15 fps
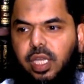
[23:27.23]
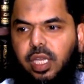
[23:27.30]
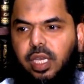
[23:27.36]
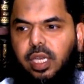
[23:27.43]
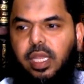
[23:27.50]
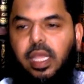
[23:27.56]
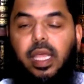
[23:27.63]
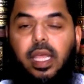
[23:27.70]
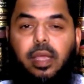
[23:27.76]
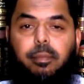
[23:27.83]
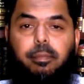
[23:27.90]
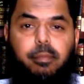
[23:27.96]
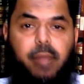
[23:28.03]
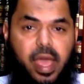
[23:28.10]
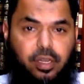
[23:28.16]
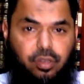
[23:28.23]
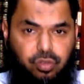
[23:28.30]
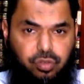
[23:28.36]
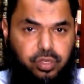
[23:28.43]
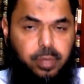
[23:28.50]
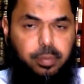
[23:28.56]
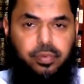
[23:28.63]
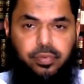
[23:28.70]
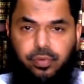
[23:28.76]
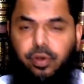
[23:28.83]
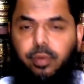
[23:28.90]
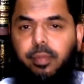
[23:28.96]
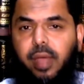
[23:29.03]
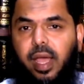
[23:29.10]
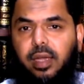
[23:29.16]
in a manuscript
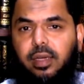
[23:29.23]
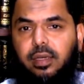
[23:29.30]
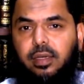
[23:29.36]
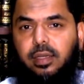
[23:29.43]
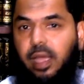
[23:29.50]
format,